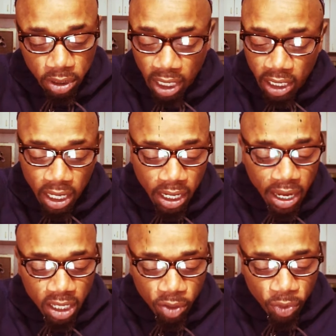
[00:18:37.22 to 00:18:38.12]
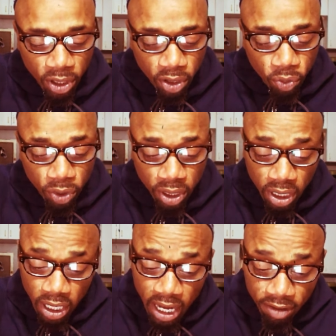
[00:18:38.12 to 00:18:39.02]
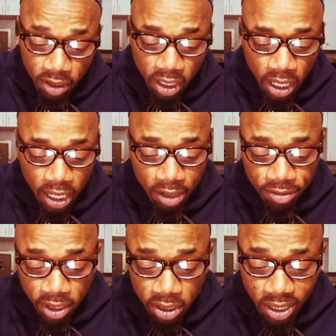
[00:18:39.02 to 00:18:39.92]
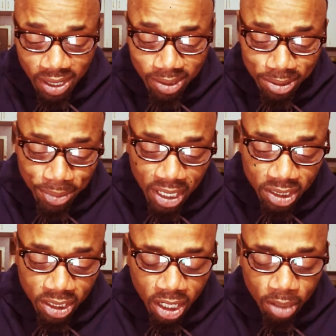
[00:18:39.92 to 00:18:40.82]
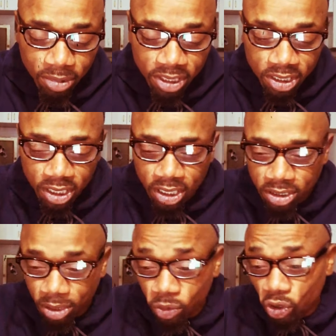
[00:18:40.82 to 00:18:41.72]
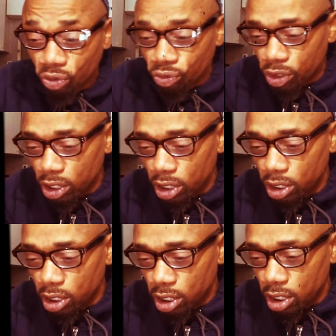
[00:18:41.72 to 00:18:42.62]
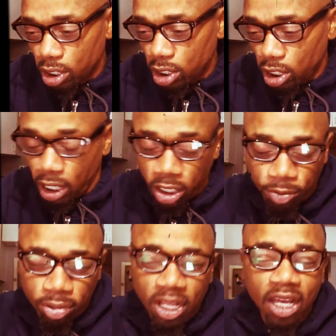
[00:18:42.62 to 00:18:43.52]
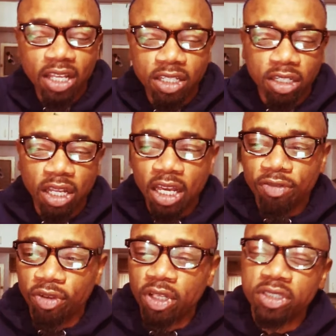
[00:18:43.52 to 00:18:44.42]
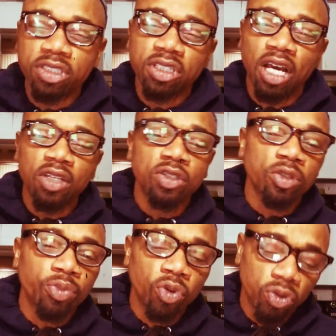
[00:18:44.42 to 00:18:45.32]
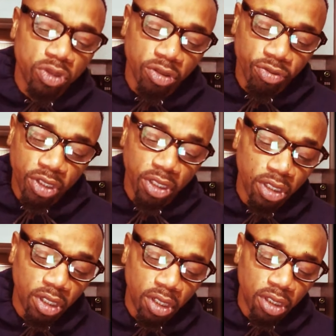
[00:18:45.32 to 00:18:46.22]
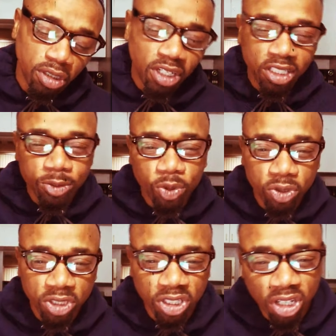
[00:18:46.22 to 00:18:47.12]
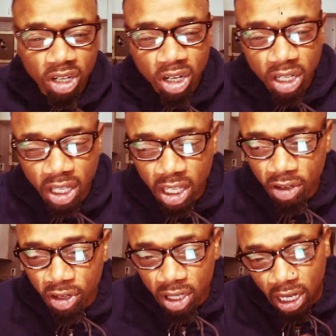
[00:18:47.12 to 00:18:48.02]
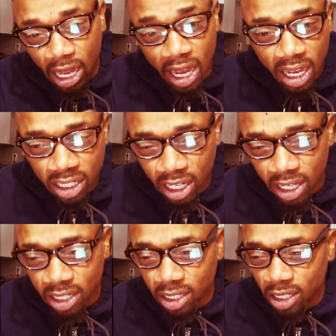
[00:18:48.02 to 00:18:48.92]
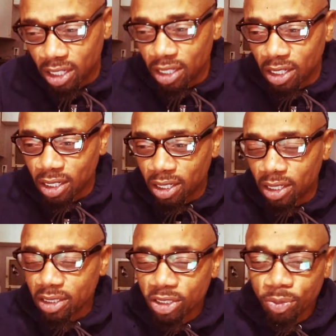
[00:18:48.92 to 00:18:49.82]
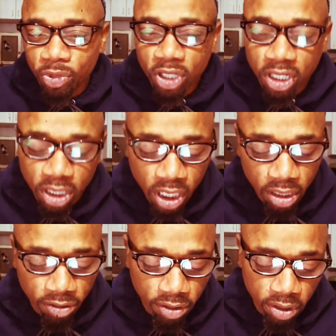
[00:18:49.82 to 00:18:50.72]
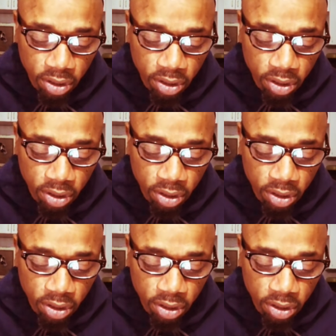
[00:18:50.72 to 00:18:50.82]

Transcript: I got acclimated with it, and after that, I found out it was my job to say, so I'm going to read and apply it to life, and this is how you're supposed to read it. You're not supposed to dog ear it, highlight it. It's your book of life.